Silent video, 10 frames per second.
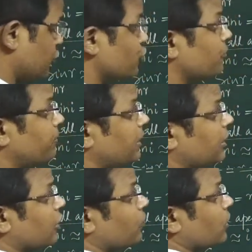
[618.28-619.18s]
should
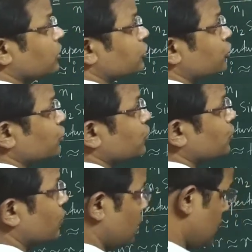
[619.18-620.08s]
be equal
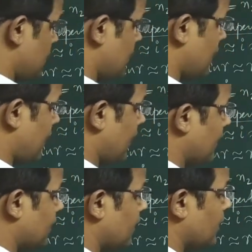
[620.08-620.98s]
to
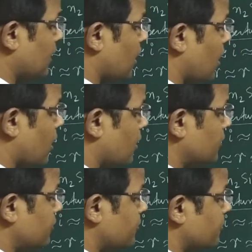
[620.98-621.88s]
angle
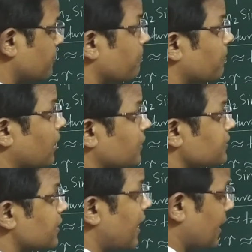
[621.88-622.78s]
R
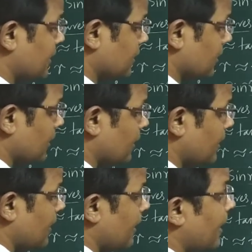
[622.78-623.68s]
plus angle
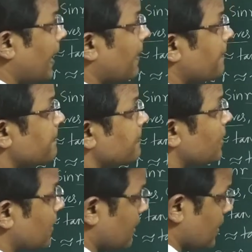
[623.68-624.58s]
MIP.